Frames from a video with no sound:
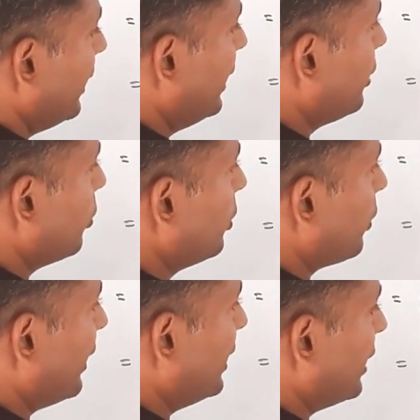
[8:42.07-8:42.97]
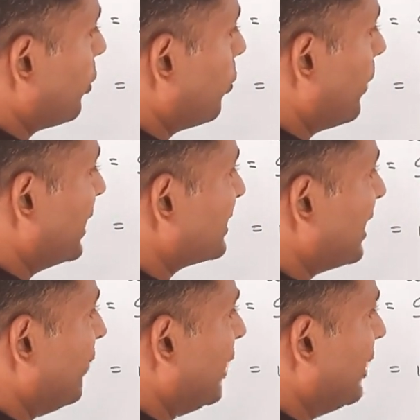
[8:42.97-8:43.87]
into 22 by
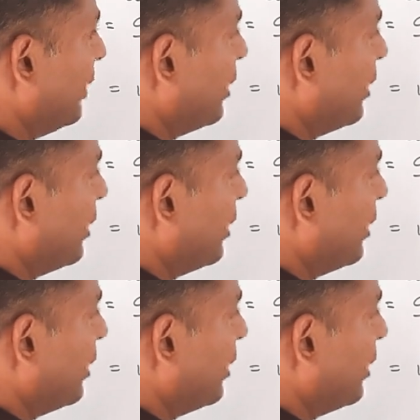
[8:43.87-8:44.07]
7